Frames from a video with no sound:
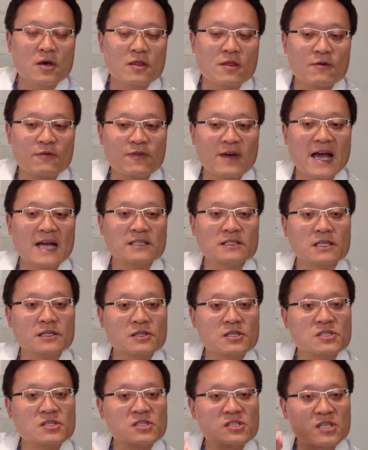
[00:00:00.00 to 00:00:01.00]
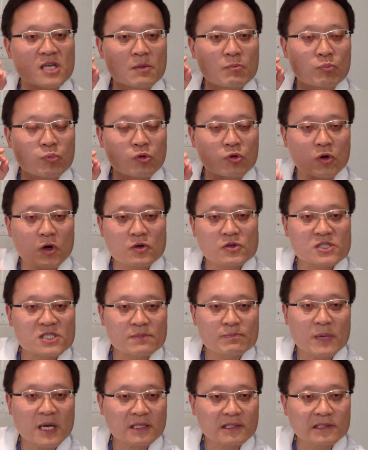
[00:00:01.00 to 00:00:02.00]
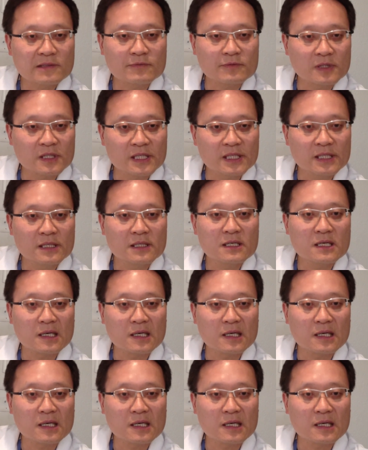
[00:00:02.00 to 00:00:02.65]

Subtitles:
The fact that this is a prospectively